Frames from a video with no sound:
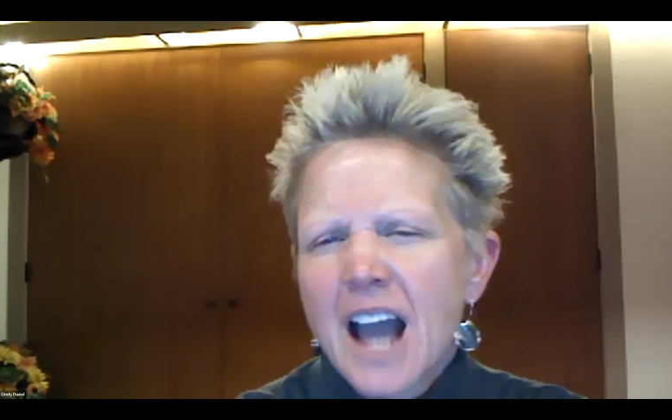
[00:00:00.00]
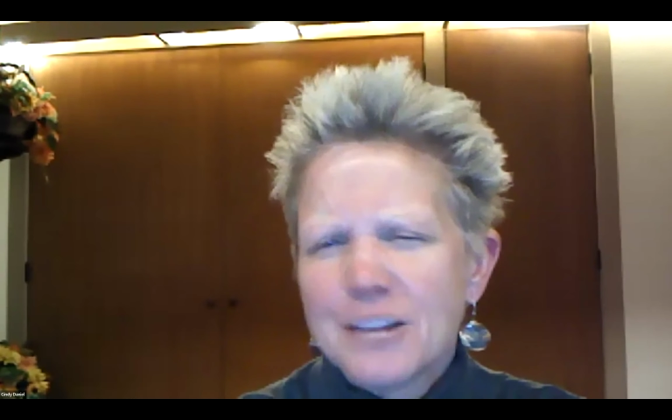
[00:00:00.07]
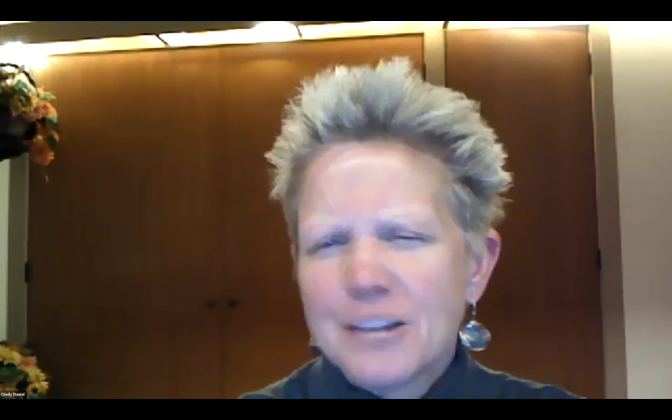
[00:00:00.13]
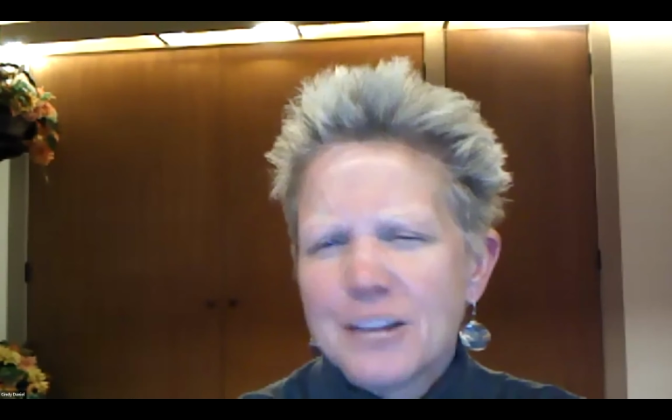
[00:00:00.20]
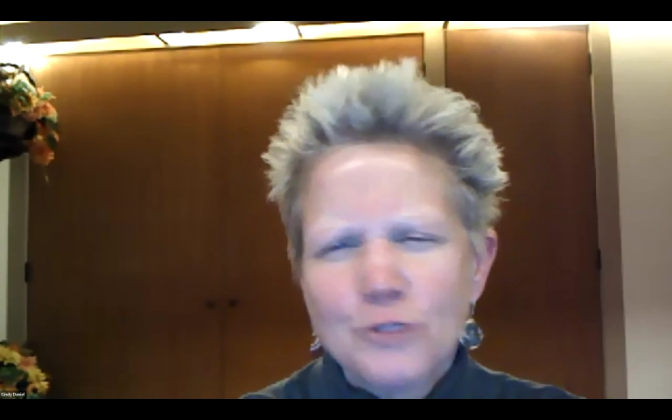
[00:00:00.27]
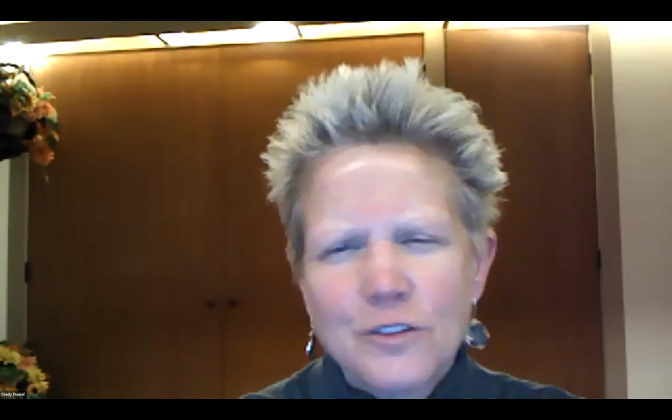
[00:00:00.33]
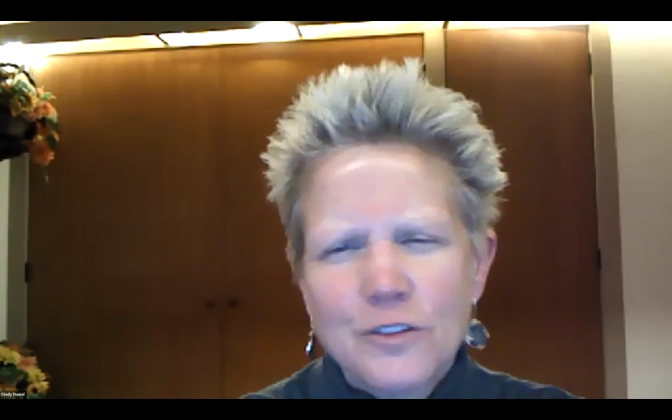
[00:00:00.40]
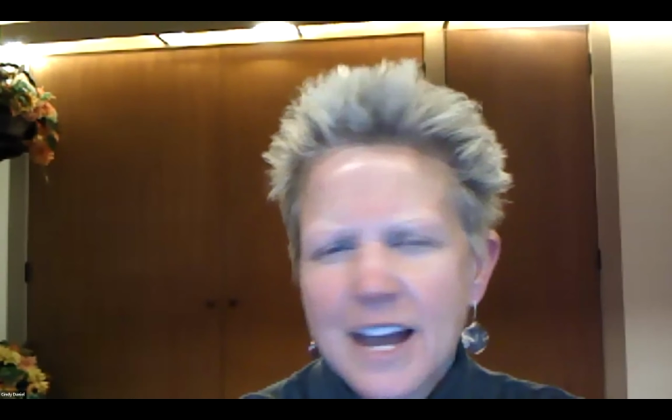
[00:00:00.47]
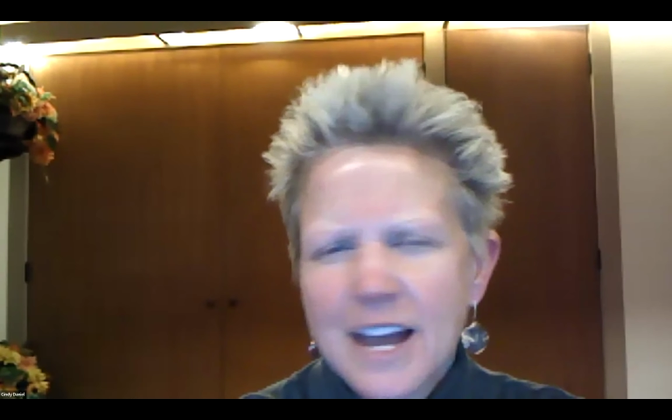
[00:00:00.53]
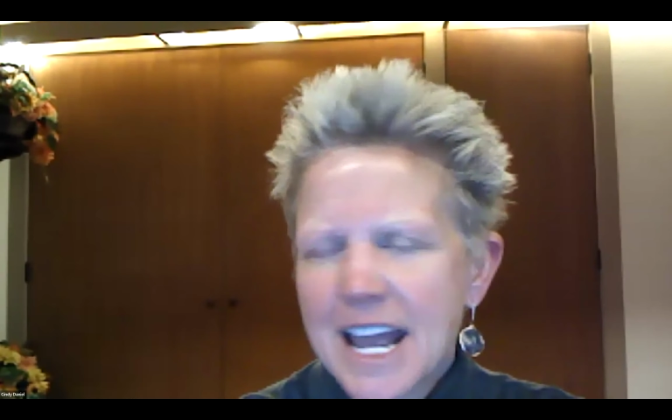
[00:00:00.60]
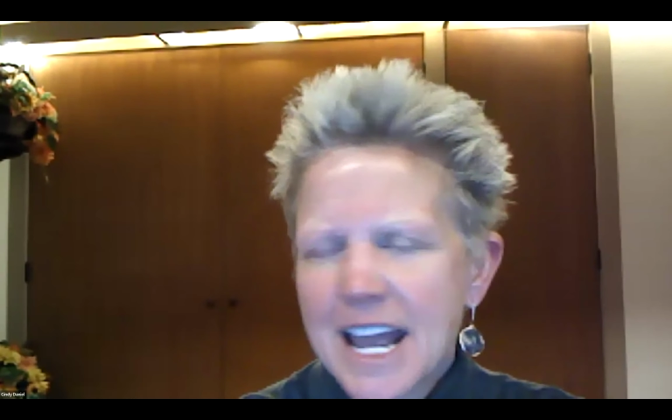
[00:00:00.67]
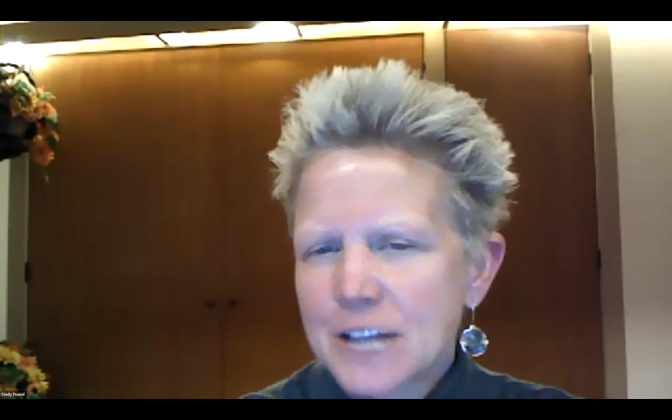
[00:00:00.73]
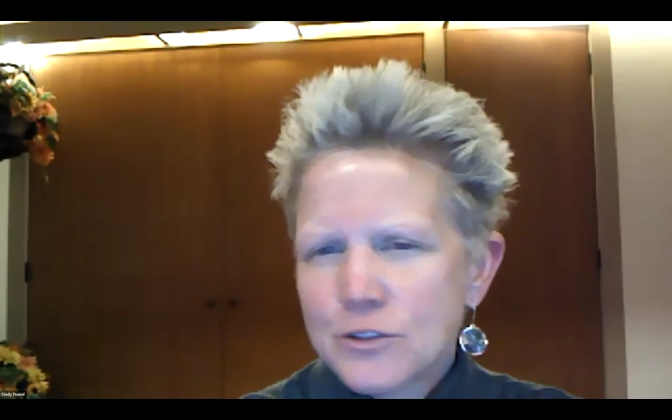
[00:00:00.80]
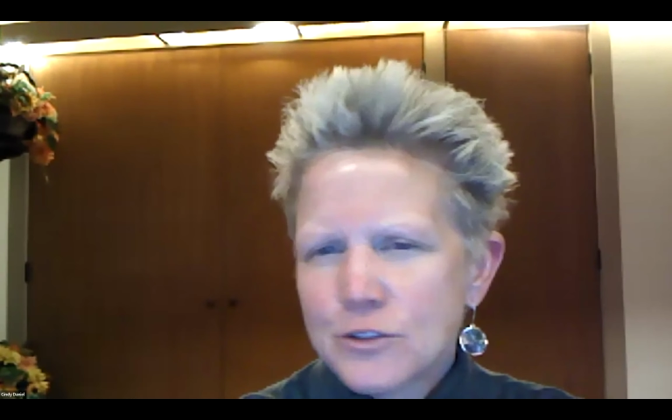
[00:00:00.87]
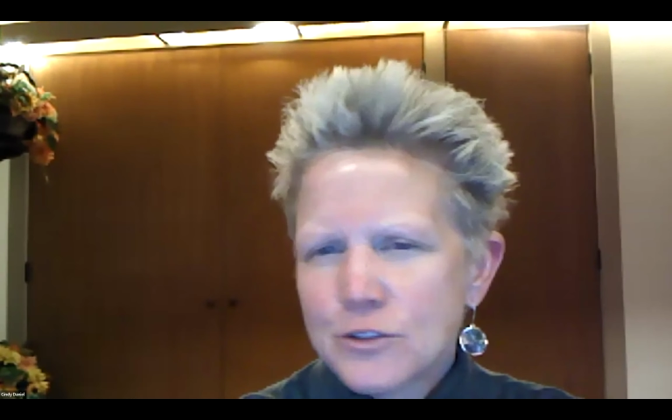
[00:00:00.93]
I don't know if
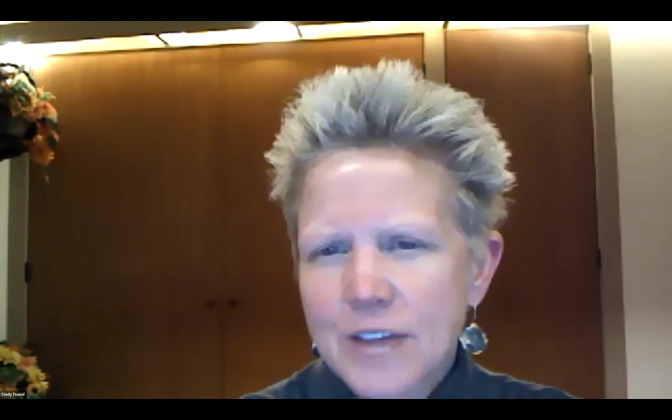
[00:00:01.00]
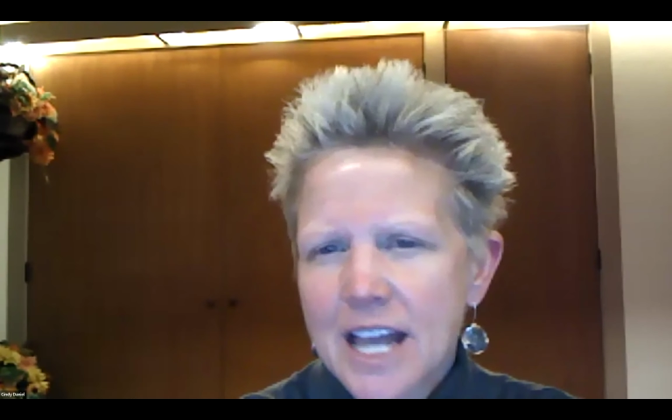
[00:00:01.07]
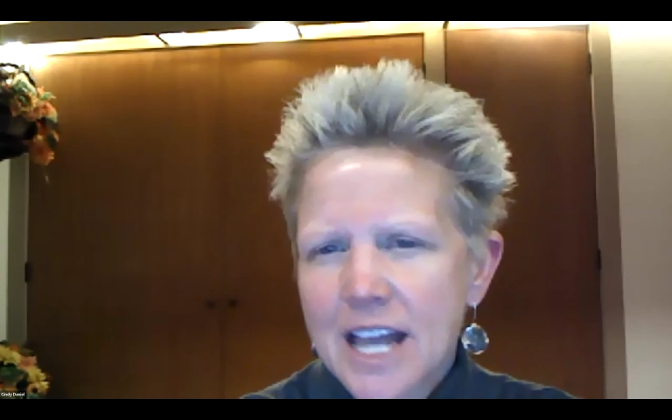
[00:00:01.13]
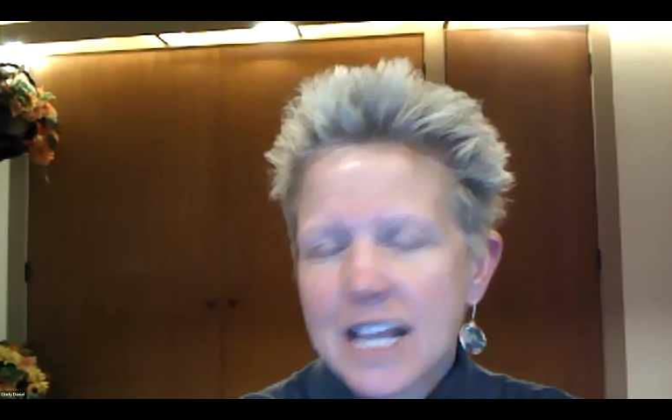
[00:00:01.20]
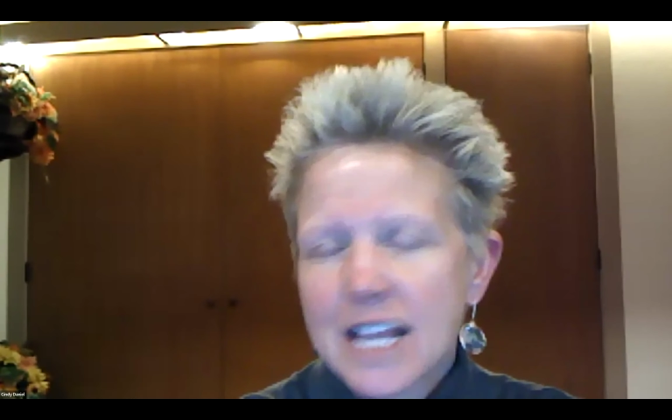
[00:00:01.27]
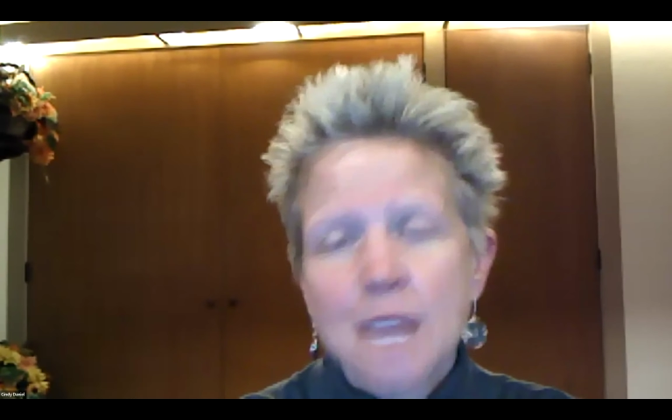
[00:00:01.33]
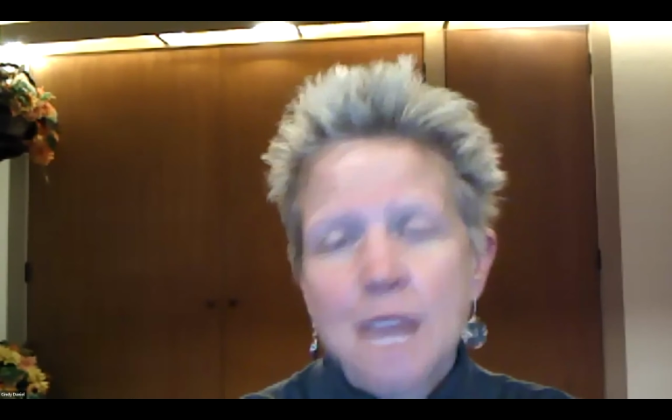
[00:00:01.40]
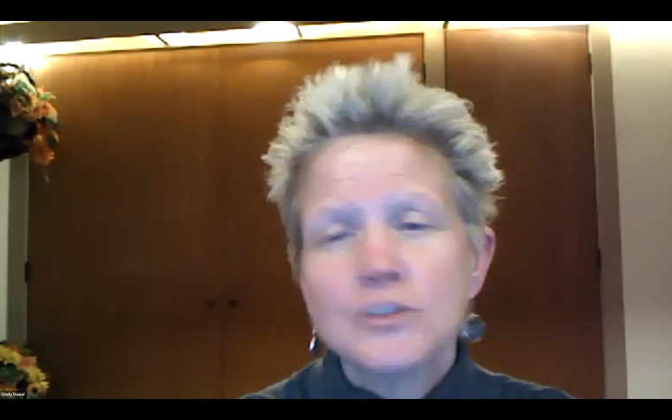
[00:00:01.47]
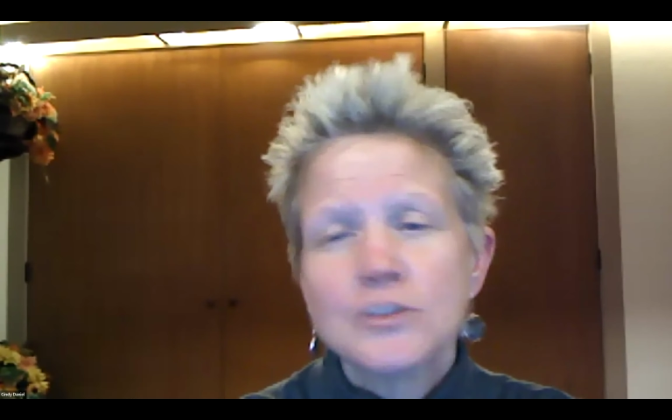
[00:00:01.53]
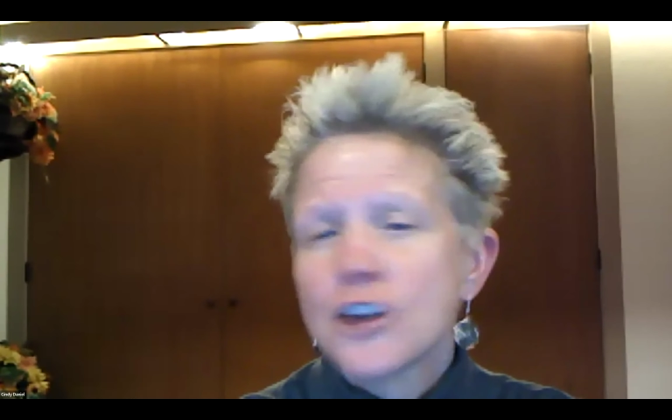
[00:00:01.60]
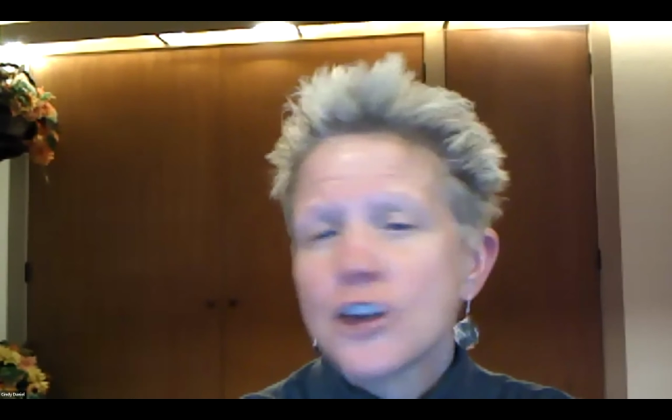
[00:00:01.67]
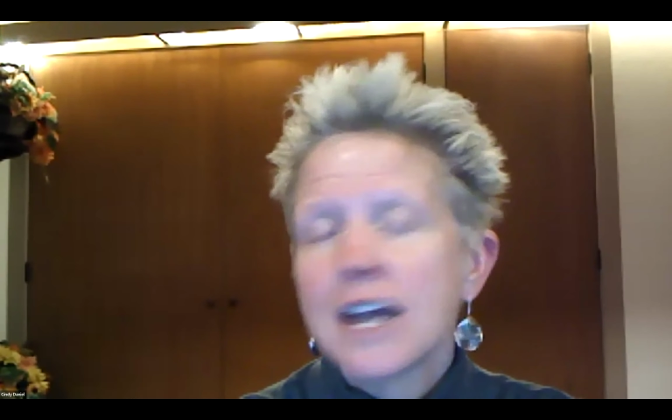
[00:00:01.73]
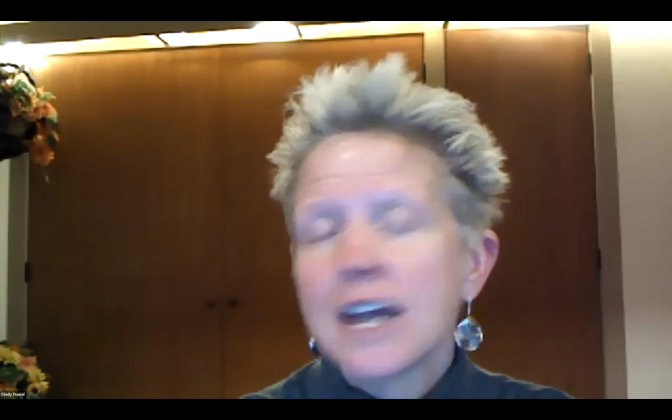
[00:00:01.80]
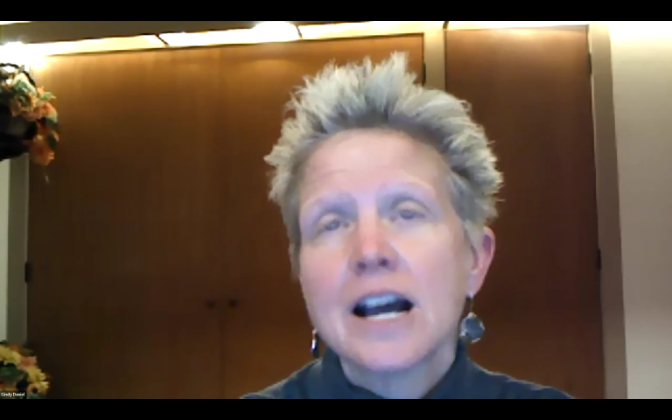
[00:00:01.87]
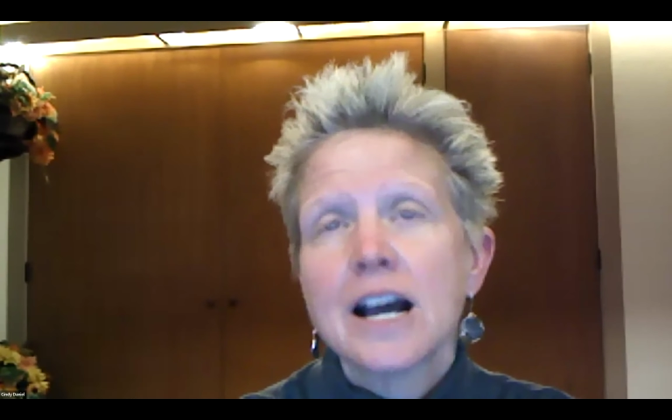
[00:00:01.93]
I answer that, and I'm
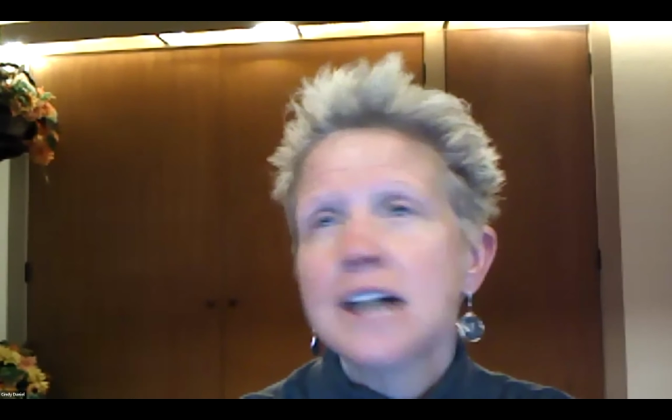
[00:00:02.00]
sorry,